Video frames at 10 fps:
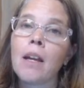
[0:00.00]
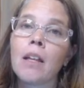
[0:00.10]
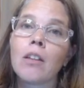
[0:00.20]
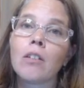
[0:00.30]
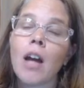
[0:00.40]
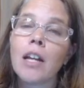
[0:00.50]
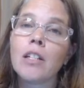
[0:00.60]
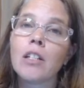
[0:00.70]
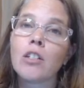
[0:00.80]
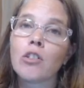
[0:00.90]
They're
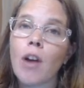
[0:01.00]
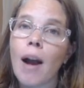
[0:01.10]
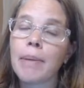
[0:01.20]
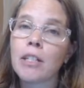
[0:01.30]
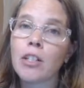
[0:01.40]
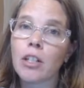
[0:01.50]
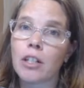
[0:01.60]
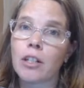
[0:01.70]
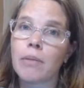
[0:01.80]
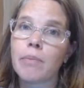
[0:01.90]
not just dropping
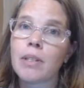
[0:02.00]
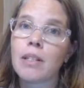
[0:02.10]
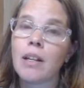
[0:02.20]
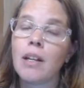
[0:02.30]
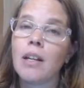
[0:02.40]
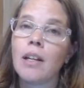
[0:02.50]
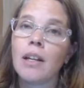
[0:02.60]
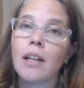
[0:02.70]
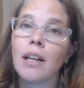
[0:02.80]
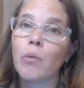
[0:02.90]
terms.
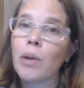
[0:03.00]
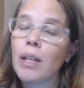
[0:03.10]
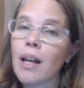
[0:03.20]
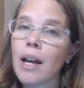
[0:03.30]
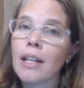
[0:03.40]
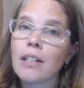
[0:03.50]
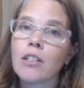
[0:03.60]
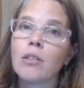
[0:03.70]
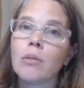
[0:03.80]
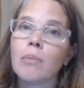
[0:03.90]
We like
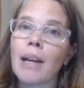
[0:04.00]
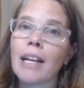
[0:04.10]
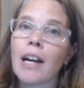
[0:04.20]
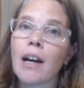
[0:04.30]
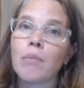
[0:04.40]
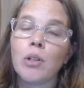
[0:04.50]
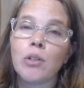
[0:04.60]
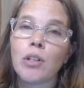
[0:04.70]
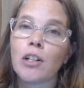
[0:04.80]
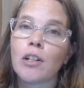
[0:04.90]
to make up
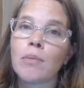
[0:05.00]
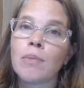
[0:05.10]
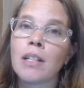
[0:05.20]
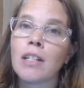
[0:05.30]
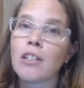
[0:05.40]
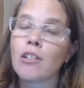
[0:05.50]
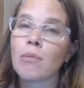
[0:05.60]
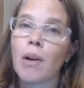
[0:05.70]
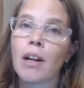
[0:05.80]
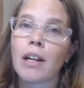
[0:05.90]
new terms in
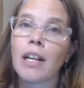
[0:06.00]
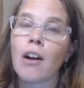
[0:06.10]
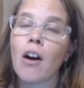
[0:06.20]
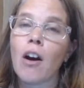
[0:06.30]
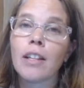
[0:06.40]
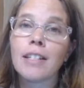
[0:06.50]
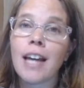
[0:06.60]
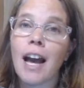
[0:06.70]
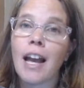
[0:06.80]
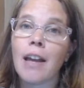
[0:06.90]
digital marketing all the
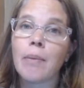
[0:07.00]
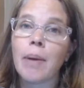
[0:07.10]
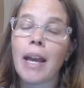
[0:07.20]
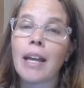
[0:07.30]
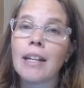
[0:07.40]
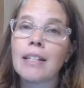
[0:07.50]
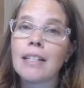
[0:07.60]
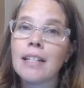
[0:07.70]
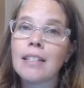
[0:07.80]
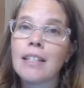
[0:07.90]
time, and it's
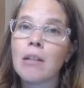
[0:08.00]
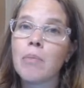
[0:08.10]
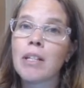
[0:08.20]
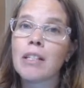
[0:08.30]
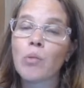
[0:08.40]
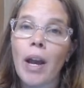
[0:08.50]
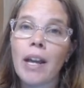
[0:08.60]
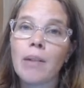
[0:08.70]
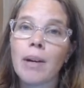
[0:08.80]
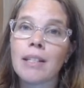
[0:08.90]
easy to be
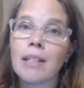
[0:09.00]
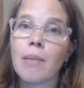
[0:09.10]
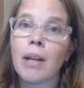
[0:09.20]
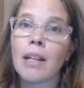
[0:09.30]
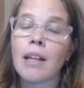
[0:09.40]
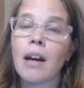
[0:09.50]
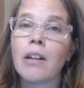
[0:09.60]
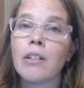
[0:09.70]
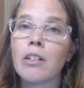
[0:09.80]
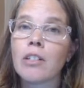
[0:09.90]
swayed by somebody that
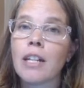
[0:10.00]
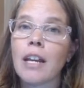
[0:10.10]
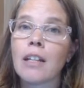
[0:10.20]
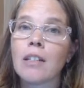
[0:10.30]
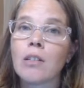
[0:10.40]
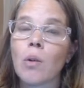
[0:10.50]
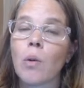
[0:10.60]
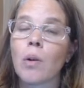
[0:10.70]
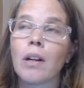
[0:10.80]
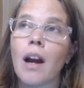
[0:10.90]
understands,
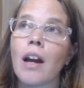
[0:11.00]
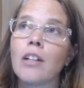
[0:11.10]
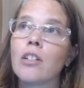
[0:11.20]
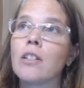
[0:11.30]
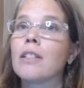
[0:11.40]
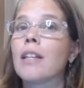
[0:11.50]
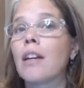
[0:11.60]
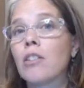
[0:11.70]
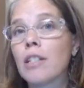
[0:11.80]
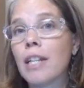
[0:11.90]
or I shouldn't
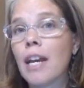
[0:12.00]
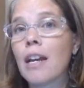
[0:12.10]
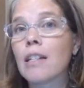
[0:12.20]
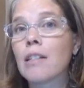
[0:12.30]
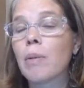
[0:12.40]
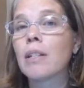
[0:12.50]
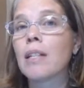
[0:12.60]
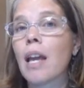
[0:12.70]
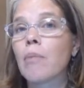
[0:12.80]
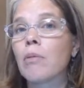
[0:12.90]
say understands, but
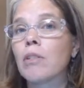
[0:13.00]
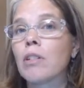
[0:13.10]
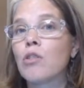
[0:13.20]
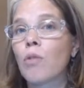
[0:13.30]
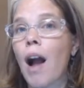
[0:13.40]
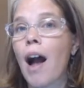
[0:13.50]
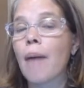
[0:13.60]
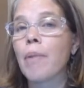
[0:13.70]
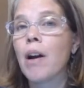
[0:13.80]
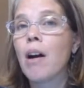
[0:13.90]
is able to
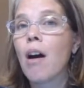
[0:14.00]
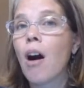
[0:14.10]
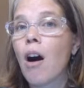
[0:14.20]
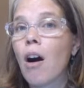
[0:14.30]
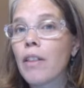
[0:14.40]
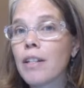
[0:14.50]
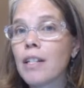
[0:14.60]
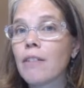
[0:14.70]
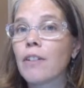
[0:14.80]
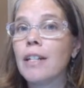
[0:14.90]
drop all the
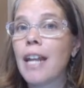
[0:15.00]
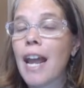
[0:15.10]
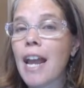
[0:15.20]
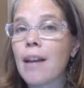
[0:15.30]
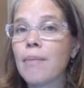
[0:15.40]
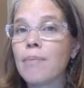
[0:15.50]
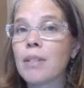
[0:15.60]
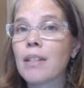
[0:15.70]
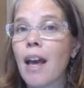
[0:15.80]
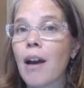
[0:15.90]
different
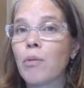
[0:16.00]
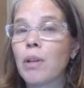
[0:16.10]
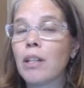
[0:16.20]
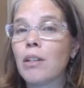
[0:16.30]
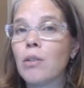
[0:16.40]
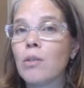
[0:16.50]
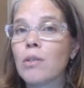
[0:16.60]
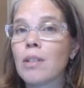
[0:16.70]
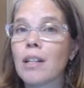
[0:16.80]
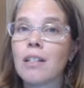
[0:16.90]
names that we
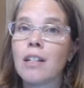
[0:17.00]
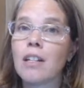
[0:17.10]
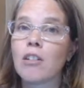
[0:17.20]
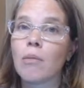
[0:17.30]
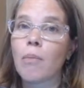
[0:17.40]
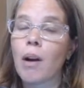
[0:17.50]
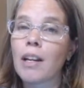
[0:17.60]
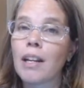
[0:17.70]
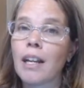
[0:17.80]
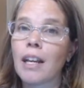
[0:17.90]
use in digital
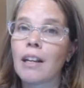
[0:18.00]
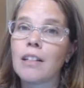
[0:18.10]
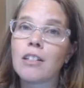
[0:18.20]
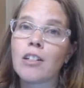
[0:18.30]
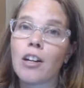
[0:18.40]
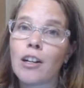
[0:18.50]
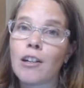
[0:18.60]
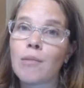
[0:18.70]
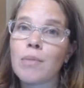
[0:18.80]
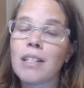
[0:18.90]
marketing and
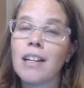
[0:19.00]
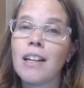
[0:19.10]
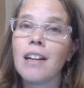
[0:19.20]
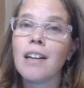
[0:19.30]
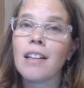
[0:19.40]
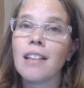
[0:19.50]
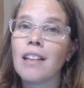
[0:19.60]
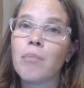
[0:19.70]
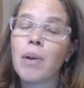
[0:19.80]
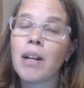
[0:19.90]
terms.
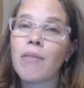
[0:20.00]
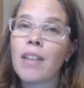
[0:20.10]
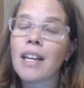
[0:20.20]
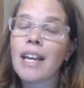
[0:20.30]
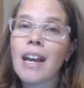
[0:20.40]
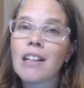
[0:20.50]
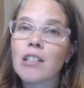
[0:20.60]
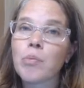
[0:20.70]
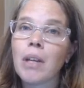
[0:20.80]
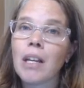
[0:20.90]
But if they can't
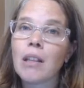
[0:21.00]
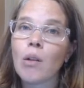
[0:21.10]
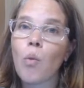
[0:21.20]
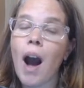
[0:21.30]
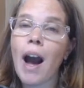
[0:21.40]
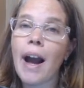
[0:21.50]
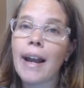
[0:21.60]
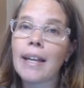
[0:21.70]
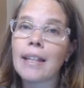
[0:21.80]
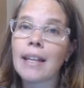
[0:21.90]
explain the
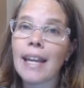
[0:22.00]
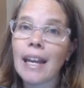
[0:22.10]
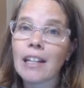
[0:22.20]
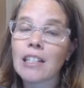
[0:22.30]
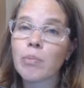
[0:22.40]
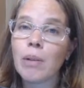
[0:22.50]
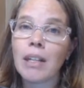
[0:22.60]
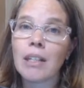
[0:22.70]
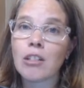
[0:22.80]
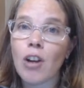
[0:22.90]
why and they can't
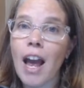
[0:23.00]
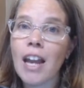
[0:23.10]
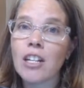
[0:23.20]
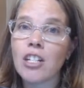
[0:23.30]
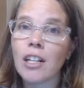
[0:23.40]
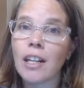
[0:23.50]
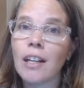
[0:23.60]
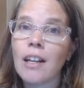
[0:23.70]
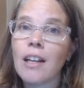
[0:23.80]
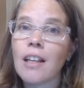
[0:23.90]
explain the
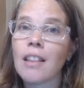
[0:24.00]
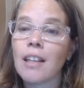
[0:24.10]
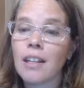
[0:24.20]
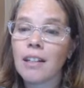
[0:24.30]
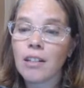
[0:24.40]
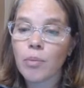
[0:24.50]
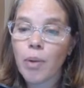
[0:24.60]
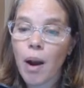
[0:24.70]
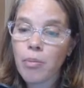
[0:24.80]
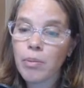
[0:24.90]
strategy, then you're
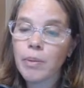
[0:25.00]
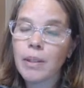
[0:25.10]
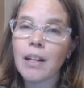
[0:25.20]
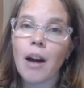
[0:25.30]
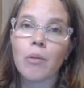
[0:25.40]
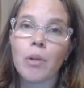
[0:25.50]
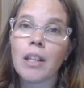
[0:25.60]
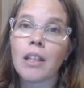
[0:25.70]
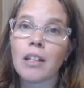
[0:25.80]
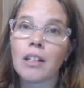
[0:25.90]
probably not
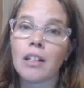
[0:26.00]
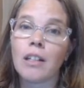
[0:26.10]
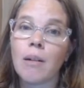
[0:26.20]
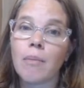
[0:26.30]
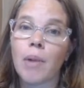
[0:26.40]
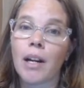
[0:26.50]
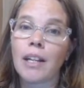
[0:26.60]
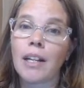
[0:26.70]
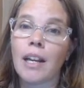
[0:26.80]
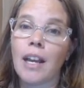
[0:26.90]
with a good
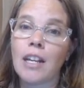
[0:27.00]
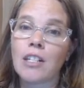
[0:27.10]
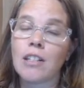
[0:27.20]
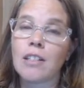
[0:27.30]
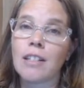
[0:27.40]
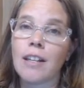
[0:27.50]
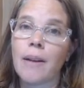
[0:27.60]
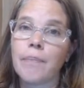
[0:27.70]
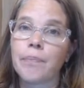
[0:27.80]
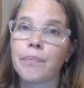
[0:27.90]
marketing agency.